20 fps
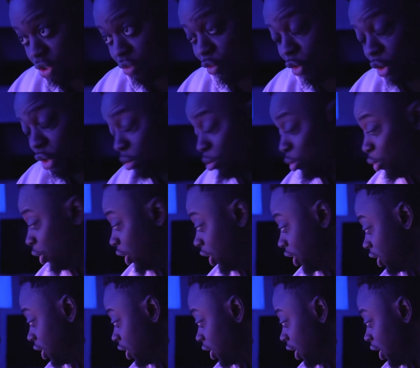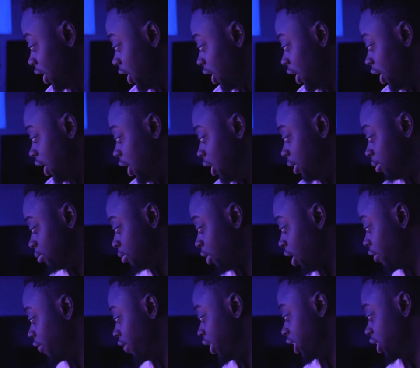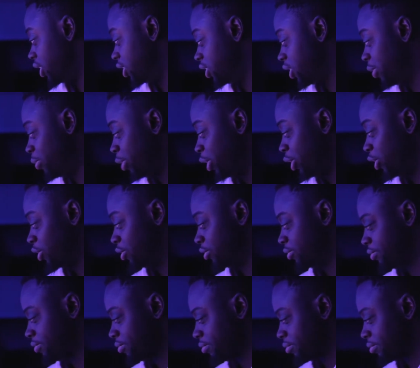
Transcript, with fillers: it's four in the morning. I'm um, currently sipping on